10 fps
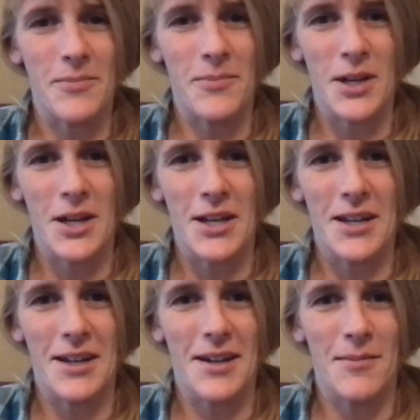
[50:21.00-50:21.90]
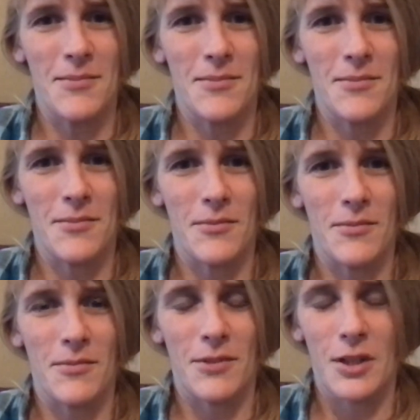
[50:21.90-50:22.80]
but I'm
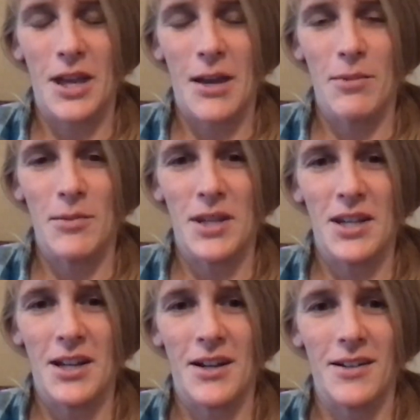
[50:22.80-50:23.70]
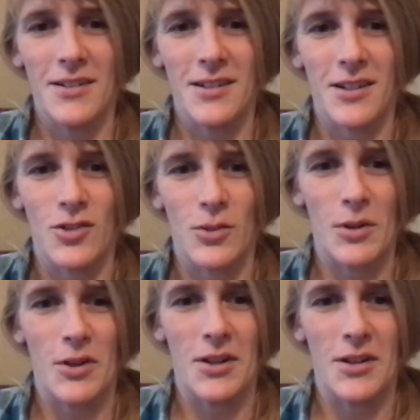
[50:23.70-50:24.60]
really happy to be here and to
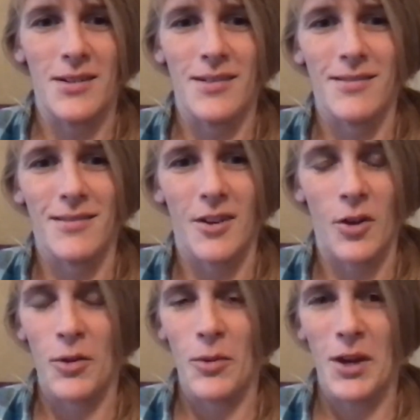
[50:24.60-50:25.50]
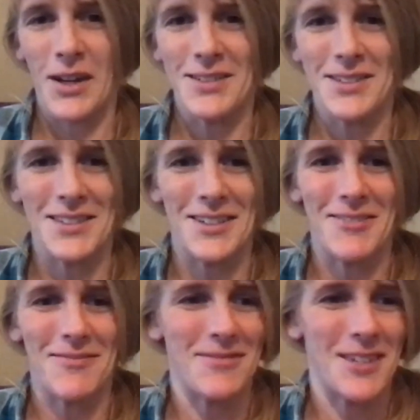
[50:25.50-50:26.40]
contribute in all the ways. So
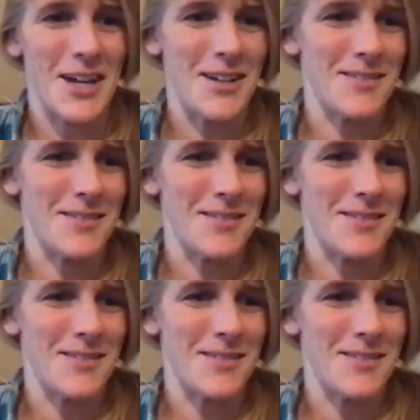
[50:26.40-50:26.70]
yeah.